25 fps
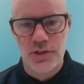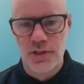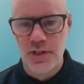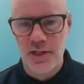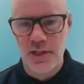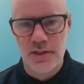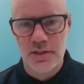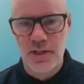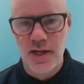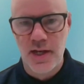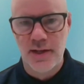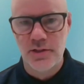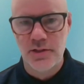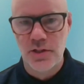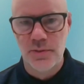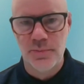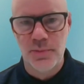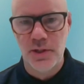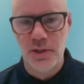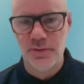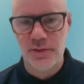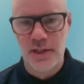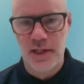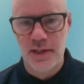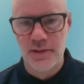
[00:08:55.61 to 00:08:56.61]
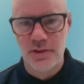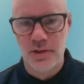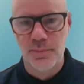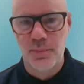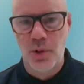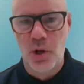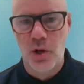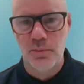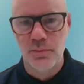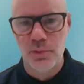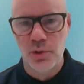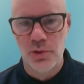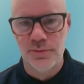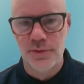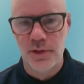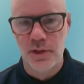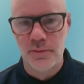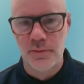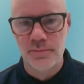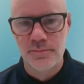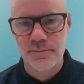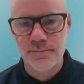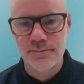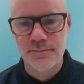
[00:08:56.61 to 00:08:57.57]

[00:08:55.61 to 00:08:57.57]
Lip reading: the intent to be able to get the ball moving?